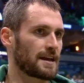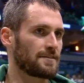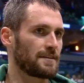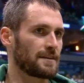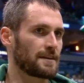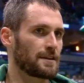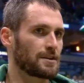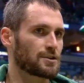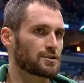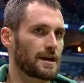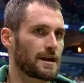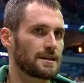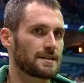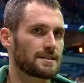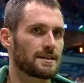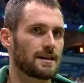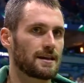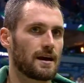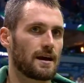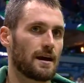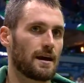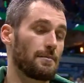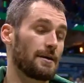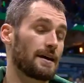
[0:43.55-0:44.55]
I think you tried to
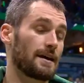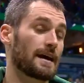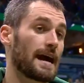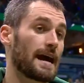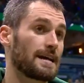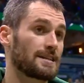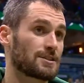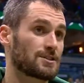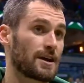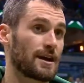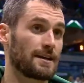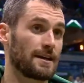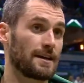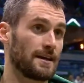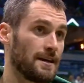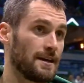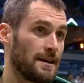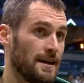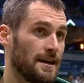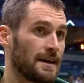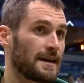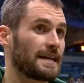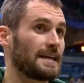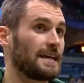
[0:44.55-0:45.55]
see it. I mean, guys tried to
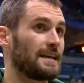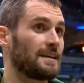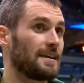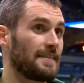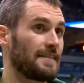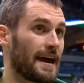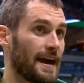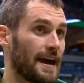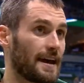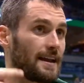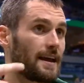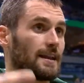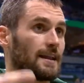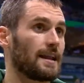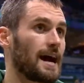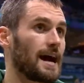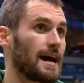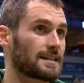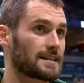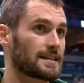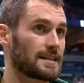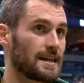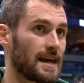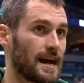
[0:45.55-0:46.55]
get into that a
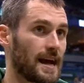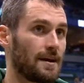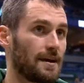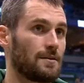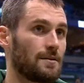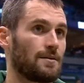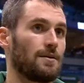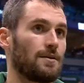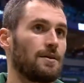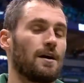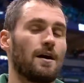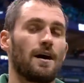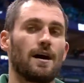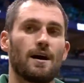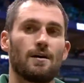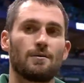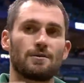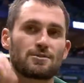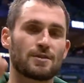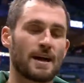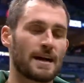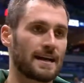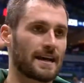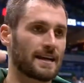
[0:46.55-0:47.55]
lot tonight.
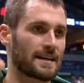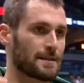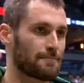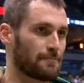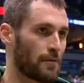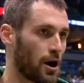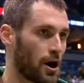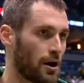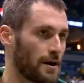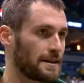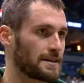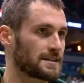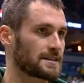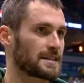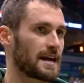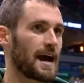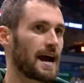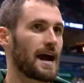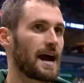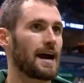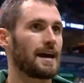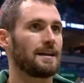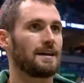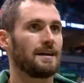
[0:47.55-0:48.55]
We tried to get the ball
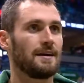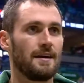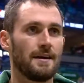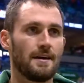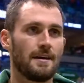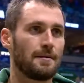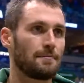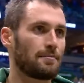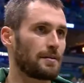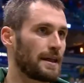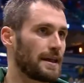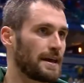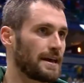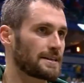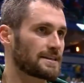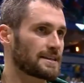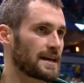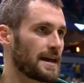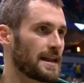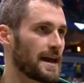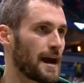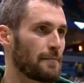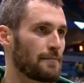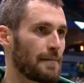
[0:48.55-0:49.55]
inside, play
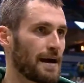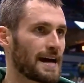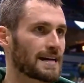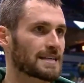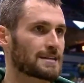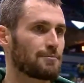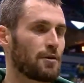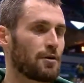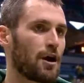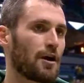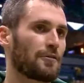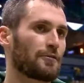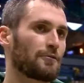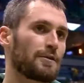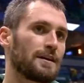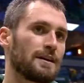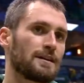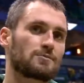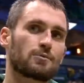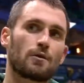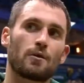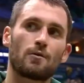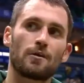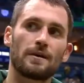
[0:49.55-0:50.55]
inside out basketball. Our
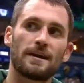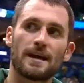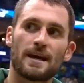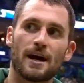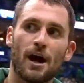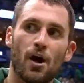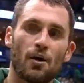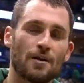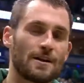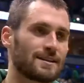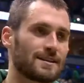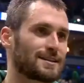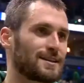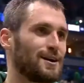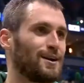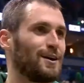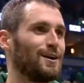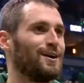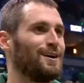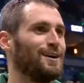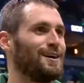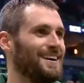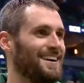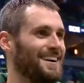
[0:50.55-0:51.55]
threes weren't really going
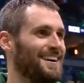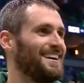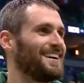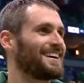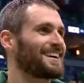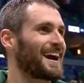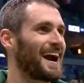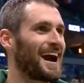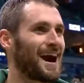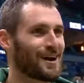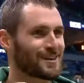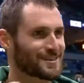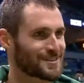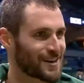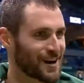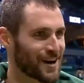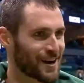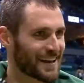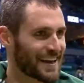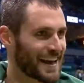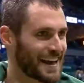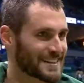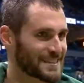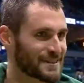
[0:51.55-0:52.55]
until Kyle
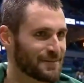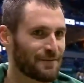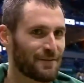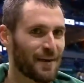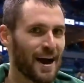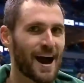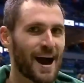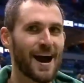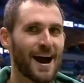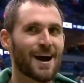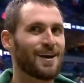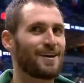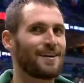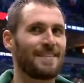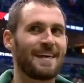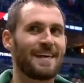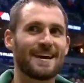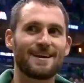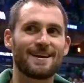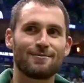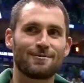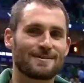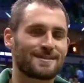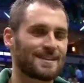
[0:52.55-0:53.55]
started catching fire, and
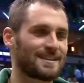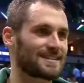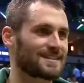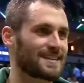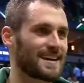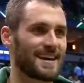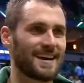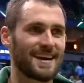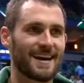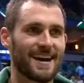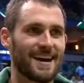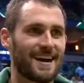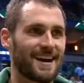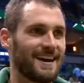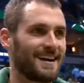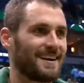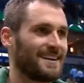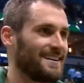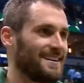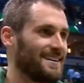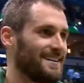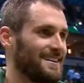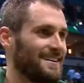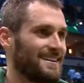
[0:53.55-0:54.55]
then it was just
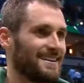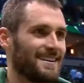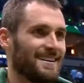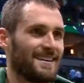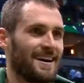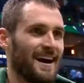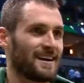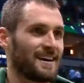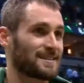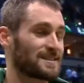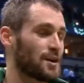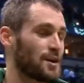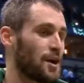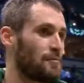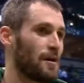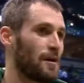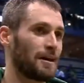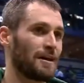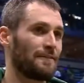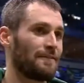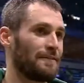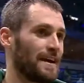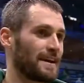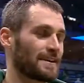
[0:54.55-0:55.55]
a
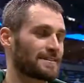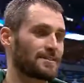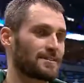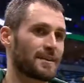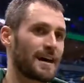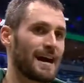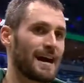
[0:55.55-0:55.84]
snowball effect.